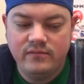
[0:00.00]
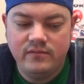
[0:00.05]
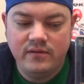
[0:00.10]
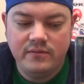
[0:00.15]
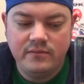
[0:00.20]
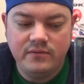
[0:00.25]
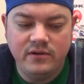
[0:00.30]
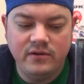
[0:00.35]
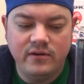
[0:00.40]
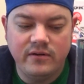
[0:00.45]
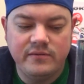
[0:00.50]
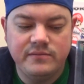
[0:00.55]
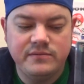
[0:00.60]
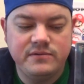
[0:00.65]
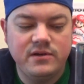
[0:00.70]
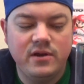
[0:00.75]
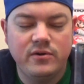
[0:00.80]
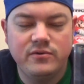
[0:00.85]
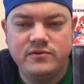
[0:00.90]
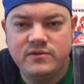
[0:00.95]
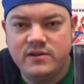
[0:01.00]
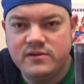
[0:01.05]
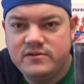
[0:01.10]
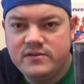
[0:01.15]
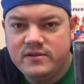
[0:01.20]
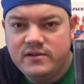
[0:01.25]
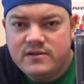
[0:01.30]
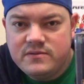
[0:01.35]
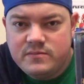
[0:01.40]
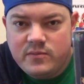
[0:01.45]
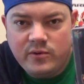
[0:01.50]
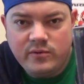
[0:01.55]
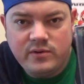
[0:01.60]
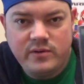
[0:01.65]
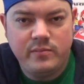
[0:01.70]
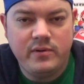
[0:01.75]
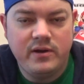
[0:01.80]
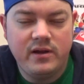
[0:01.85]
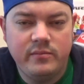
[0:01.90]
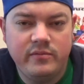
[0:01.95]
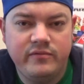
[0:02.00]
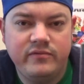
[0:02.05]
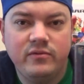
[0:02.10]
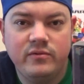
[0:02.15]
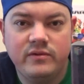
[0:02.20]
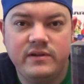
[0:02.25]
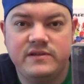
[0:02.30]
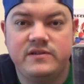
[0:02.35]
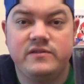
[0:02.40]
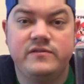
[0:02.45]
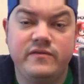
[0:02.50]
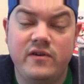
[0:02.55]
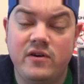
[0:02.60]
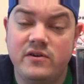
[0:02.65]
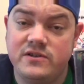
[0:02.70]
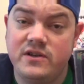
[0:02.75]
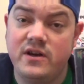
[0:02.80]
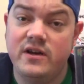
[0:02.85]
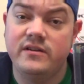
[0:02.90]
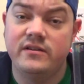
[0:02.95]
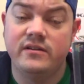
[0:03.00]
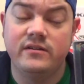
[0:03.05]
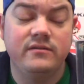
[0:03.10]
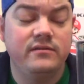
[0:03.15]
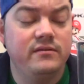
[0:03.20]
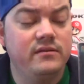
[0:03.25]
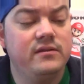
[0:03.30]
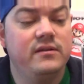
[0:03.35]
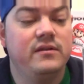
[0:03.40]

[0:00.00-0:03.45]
You know, there was no such thing as multiplayer before this, as far as I knew.